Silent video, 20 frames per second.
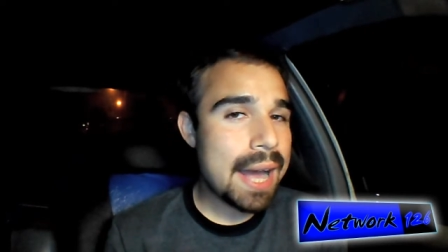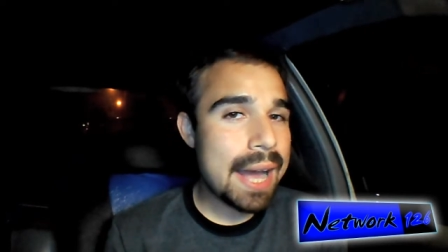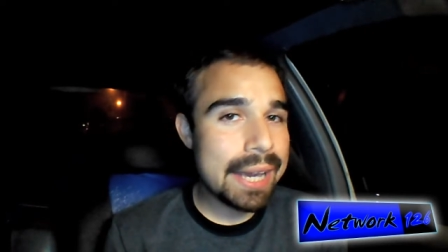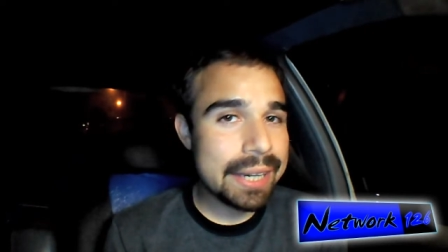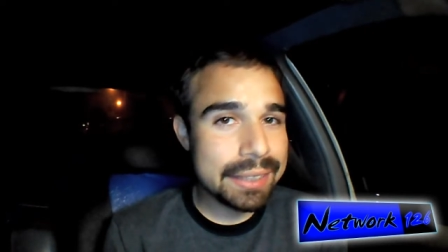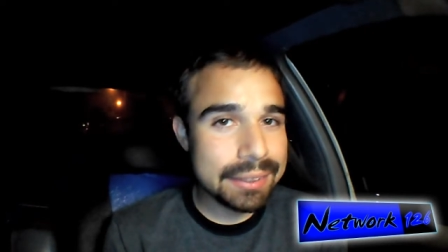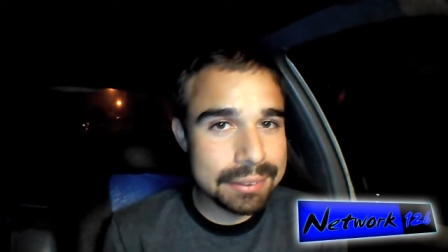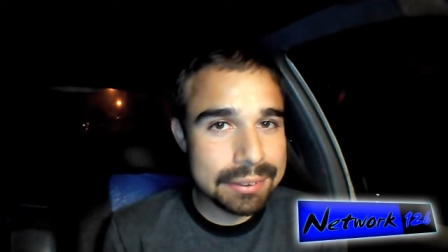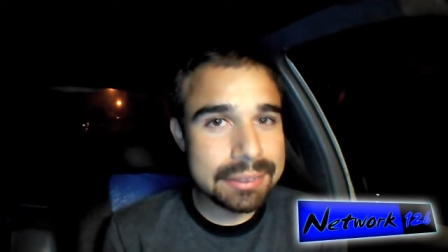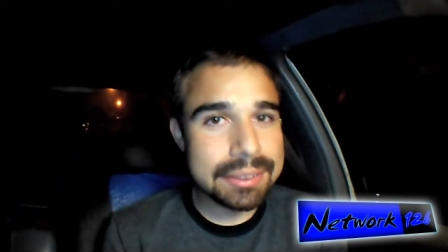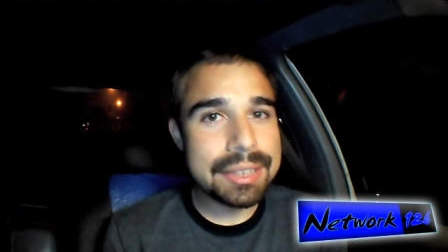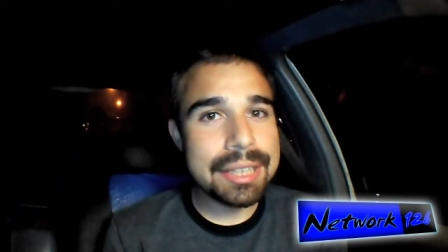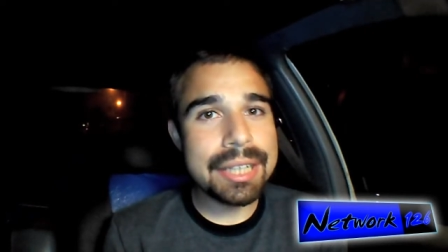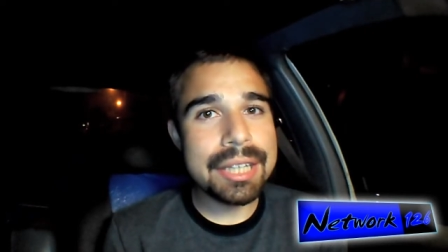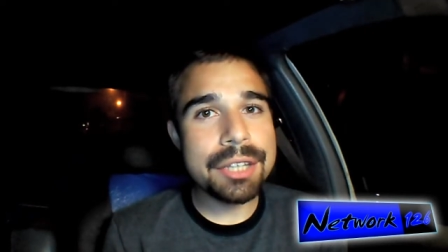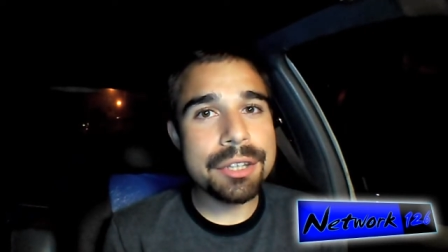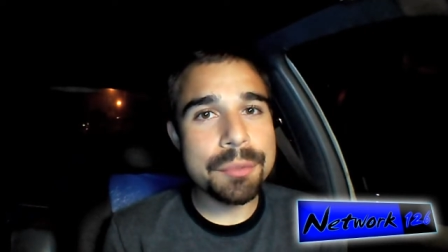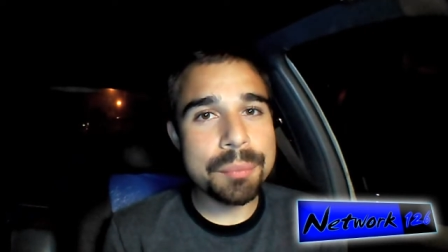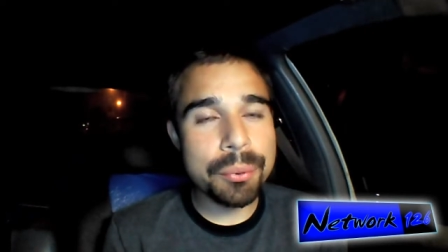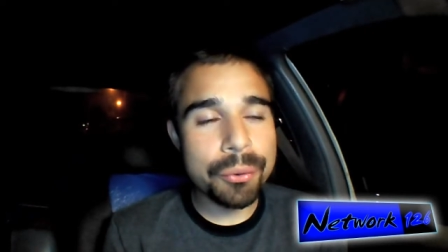i can
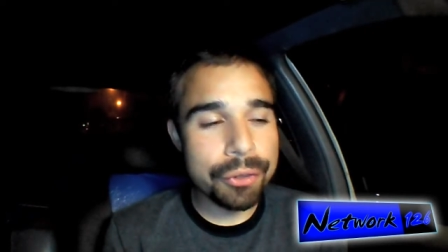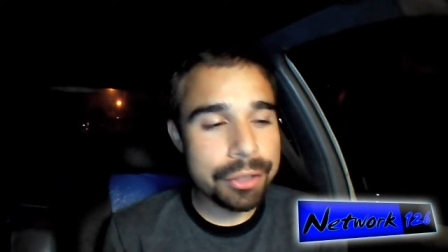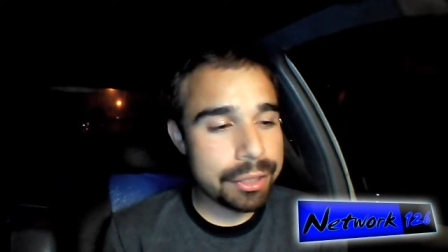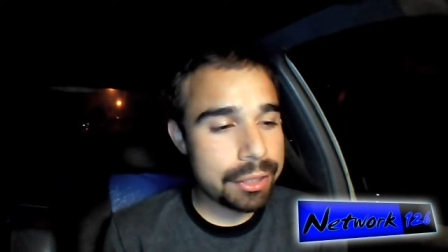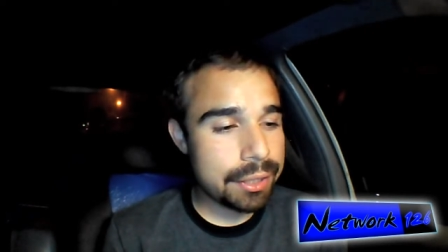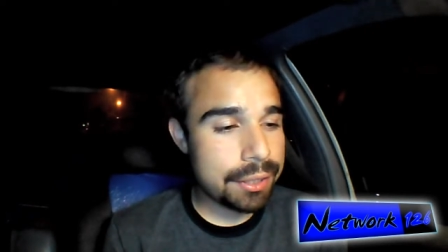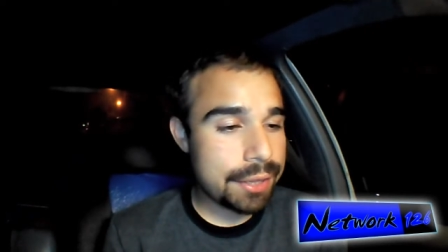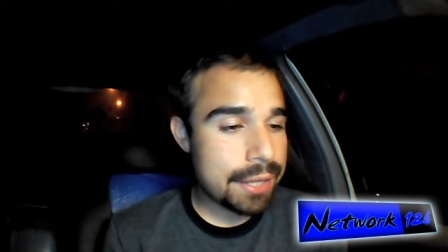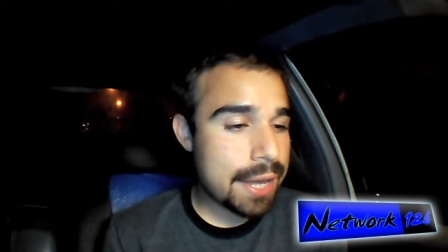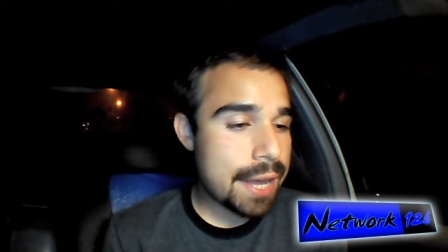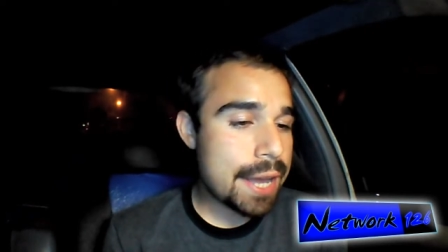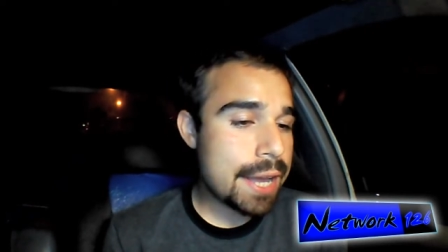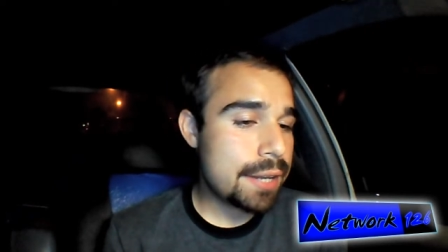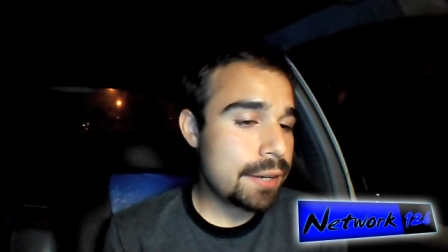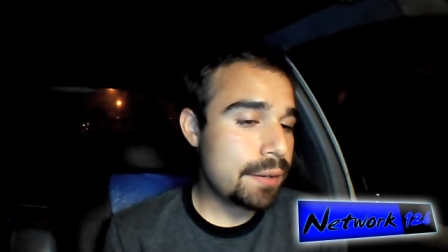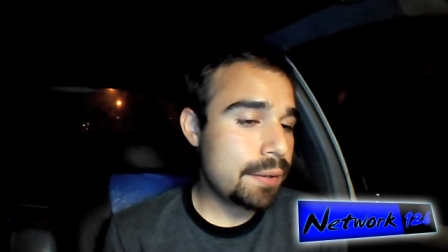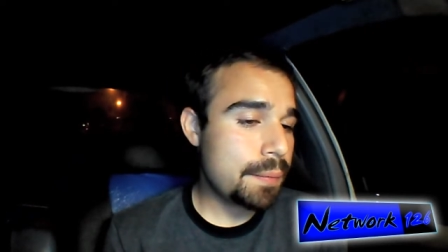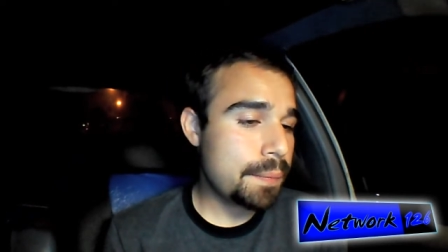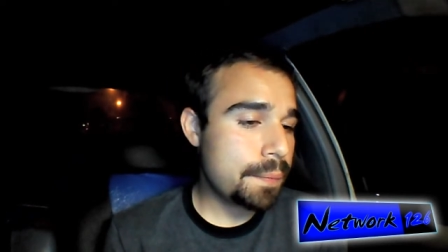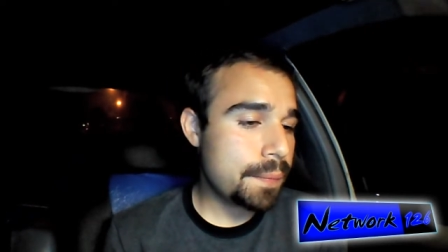see the point in
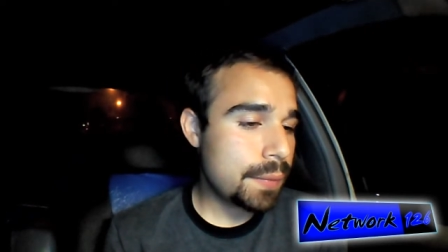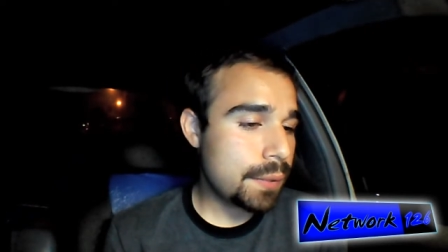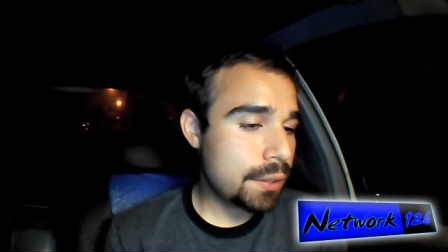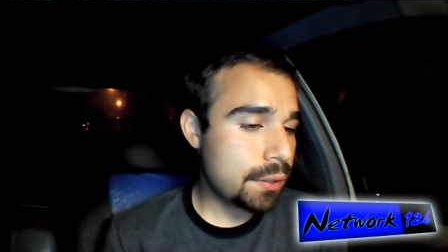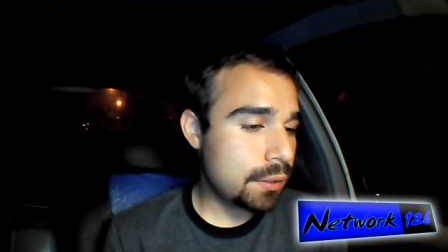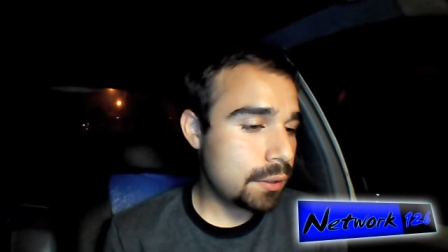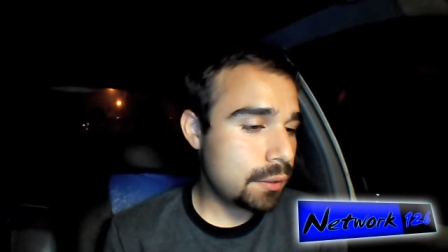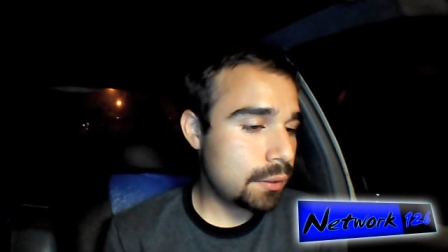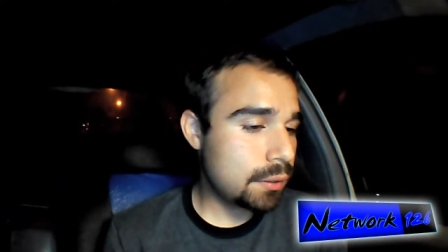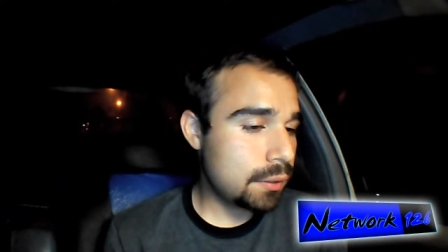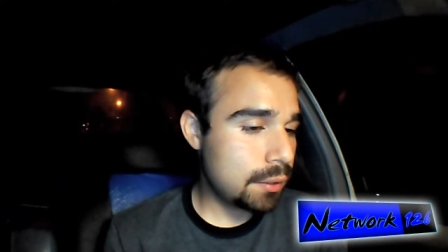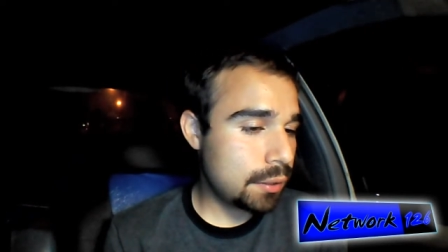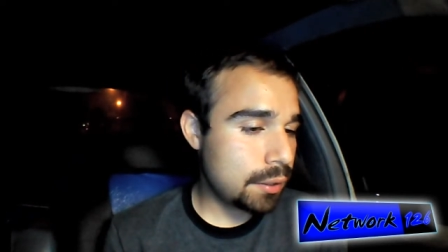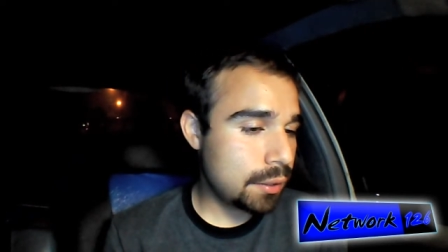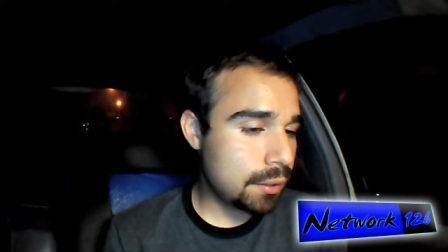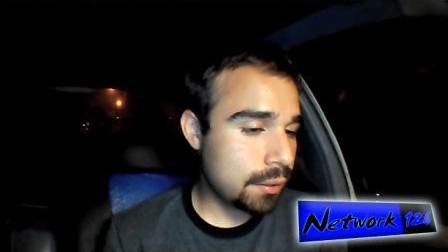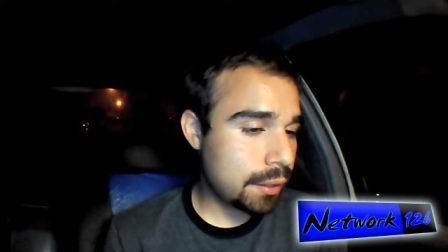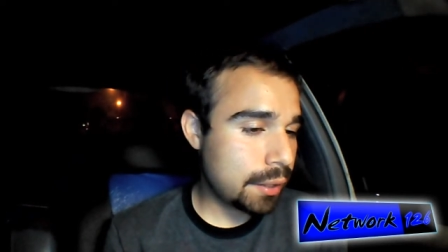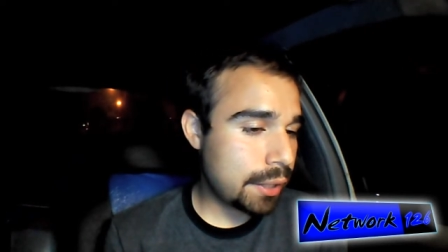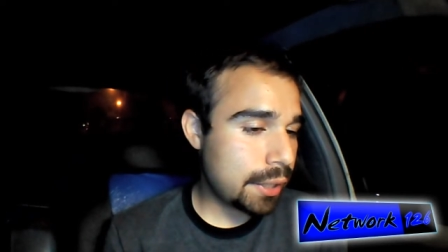that
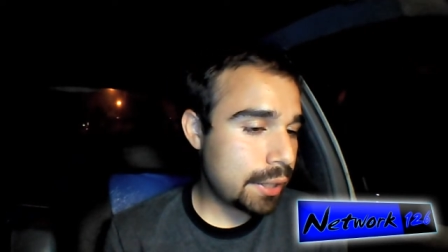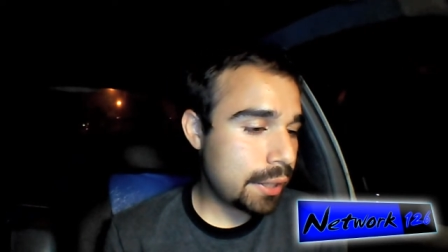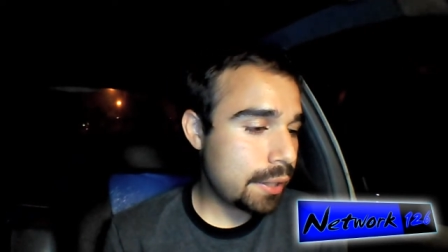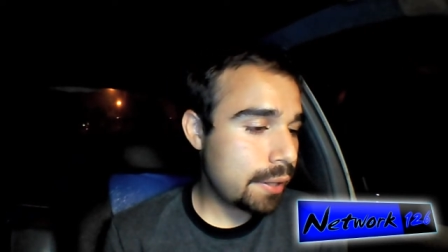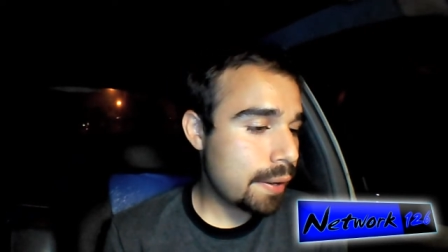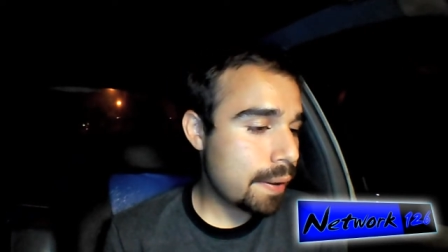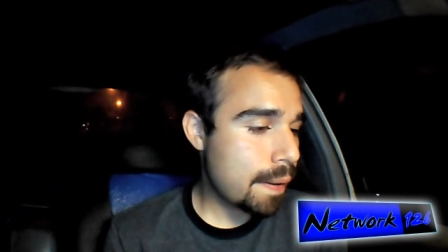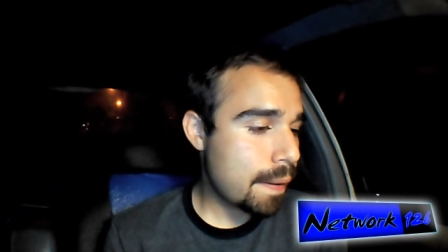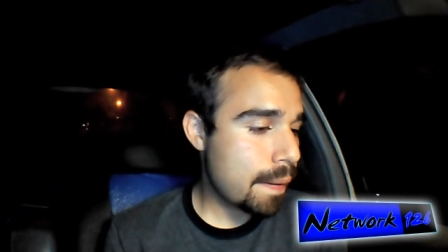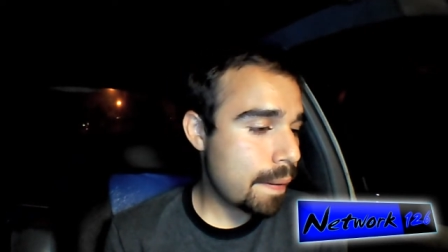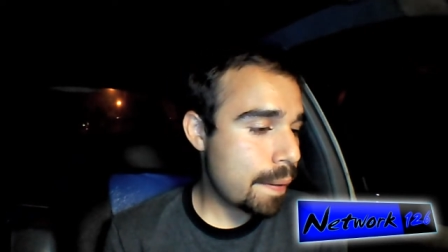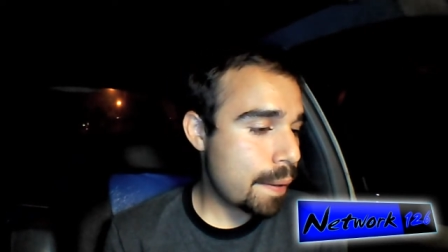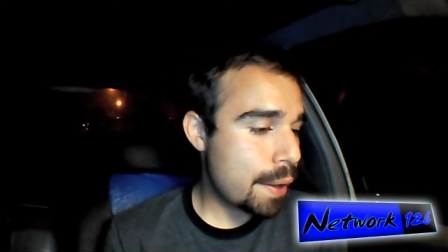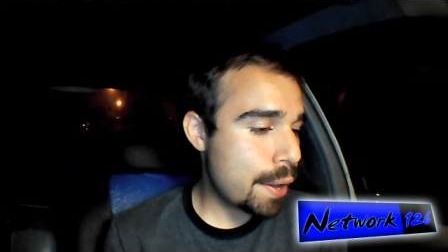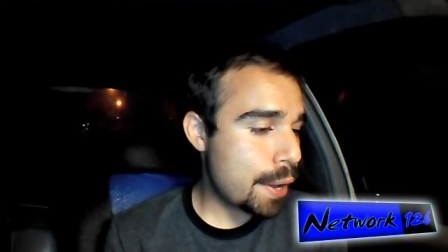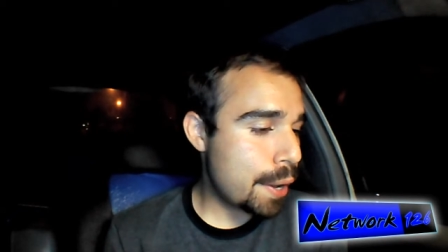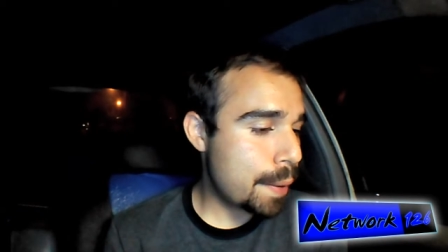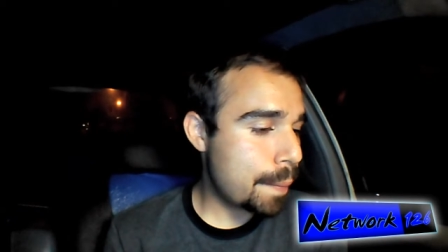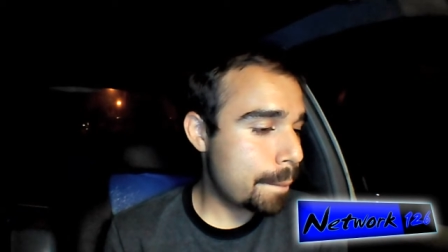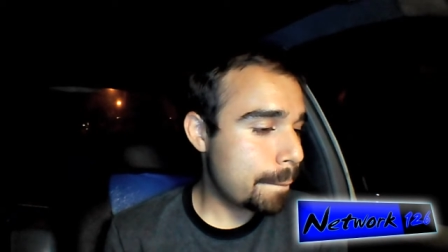okay
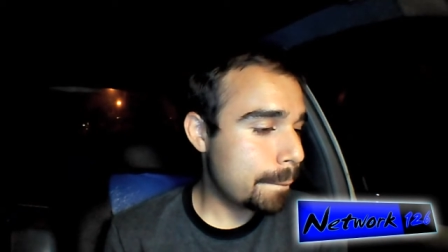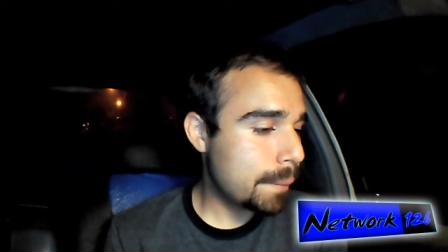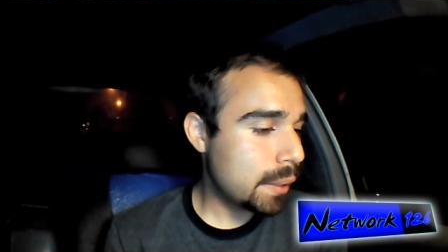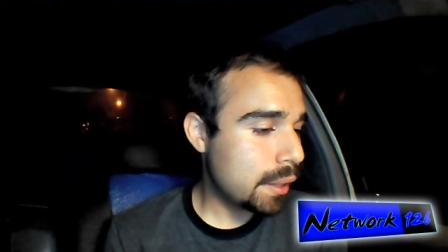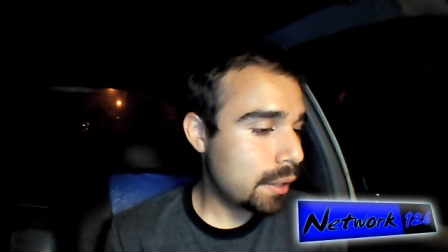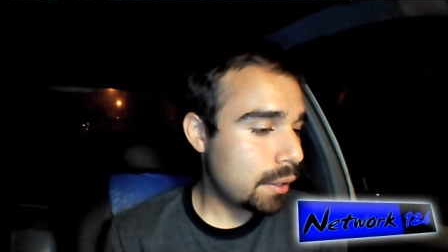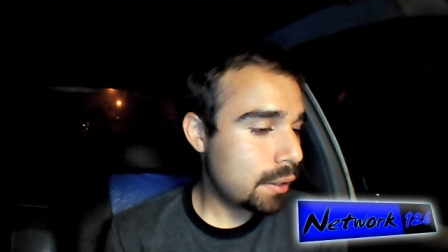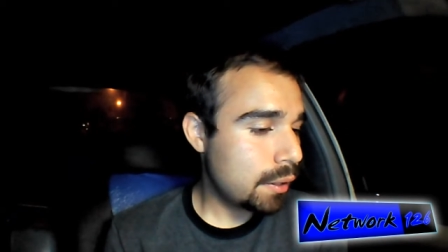um,